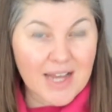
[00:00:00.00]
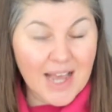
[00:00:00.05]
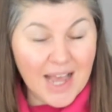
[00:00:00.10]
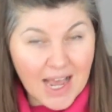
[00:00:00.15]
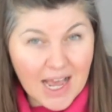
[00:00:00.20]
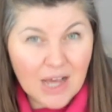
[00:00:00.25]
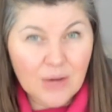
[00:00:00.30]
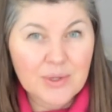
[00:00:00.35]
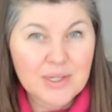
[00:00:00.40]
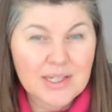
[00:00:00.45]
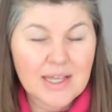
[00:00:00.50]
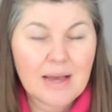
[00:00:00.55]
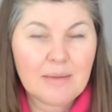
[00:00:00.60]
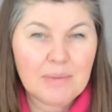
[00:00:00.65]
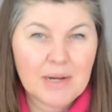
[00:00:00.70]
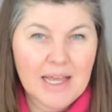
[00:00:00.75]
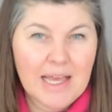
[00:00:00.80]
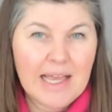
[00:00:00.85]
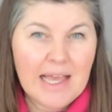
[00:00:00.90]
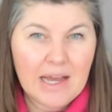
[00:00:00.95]
How is that
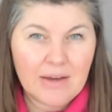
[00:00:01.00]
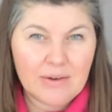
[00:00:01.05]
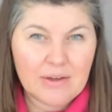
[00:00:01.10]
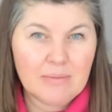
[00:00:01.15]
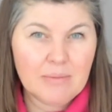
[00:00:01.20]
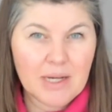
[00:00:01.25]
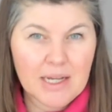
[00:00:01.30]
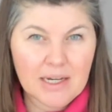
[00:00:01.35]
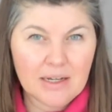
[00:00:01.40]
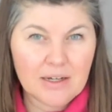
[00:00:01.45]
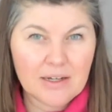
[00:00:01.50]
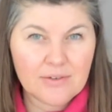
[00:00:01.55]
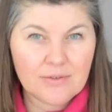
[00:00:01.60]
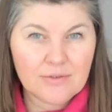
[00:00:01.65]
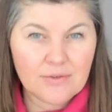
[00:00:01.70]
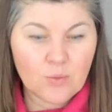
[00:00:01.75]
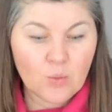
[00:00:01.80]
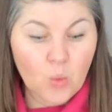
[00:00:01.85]
playing out in my life?